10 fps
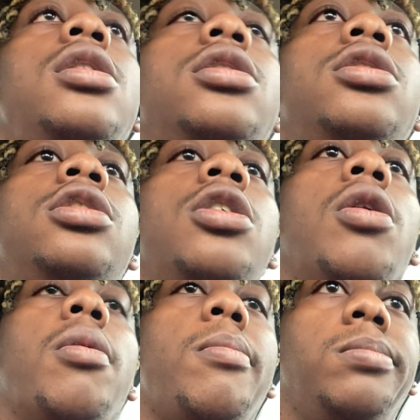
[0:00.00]

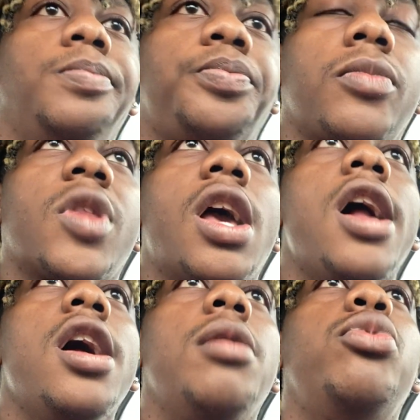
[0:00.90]
Um, how
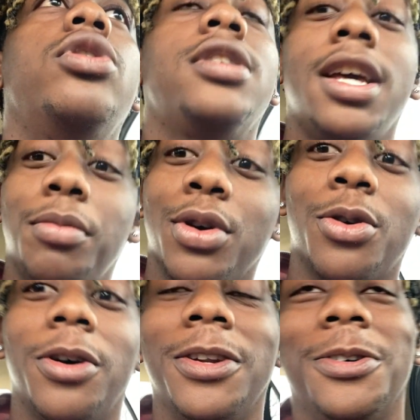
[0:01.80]
y'all boys they been
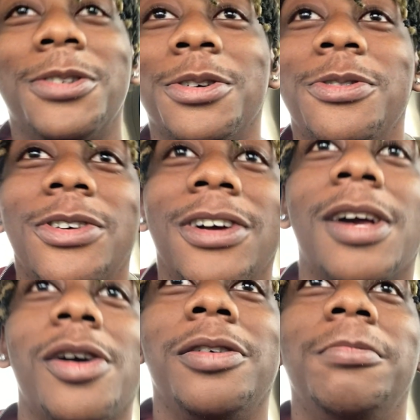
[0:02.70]
going though so far?
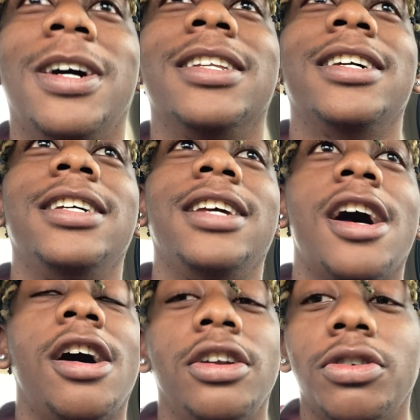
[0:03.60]
Cause my day,
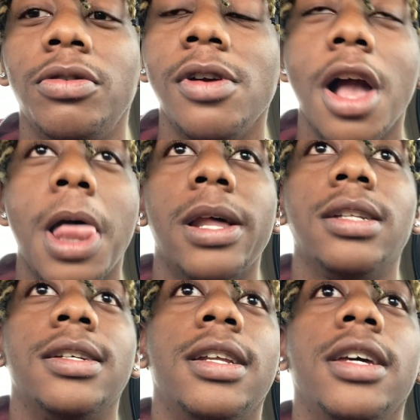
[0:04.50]
y'all know,
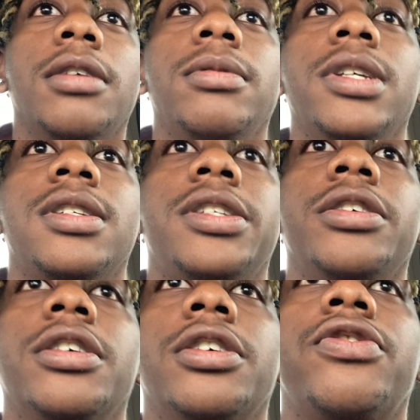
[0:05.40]
today I'm letting
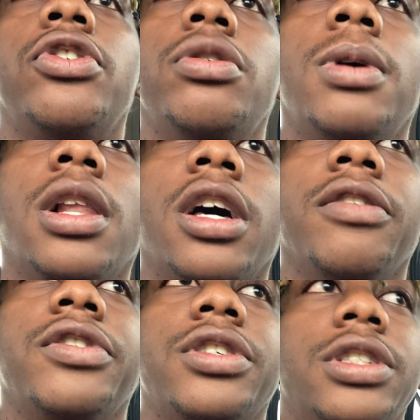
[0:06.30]
Siri control my
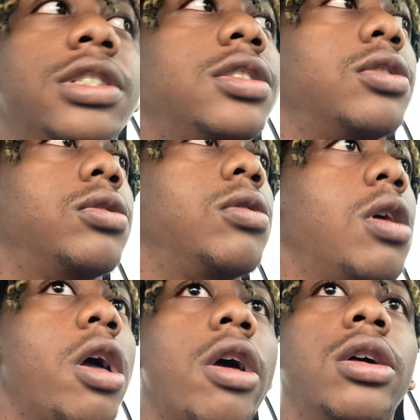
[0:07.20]
life and shit. So
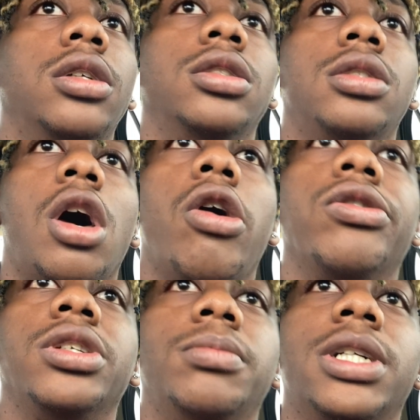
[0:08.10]
I don't
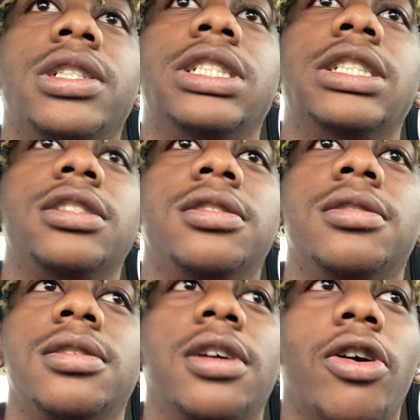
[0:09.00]
think my day is
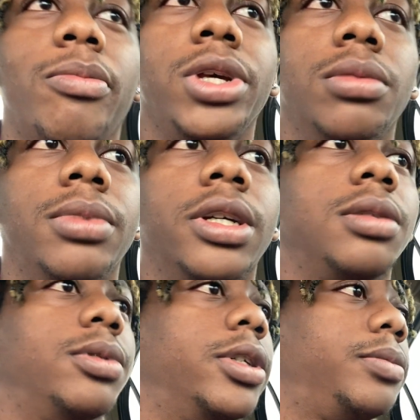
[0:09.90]
gonna be the best,
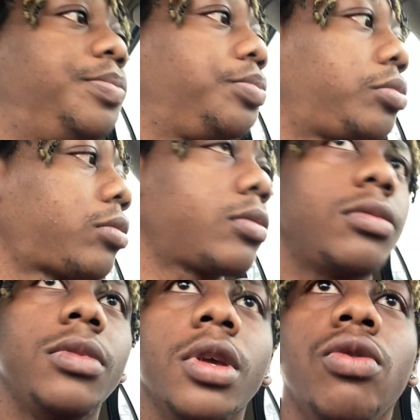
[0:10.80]
but
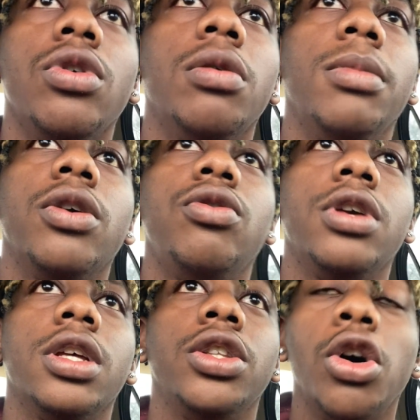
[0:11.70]
we're gonna make what we
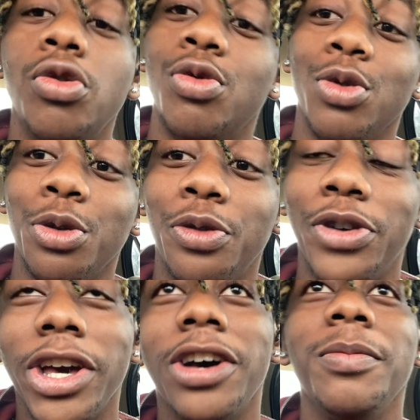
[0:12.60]
can do. You
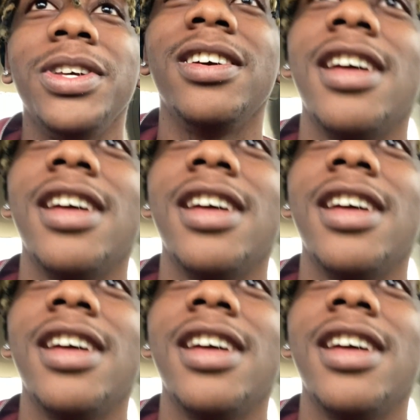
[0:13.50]
feel me?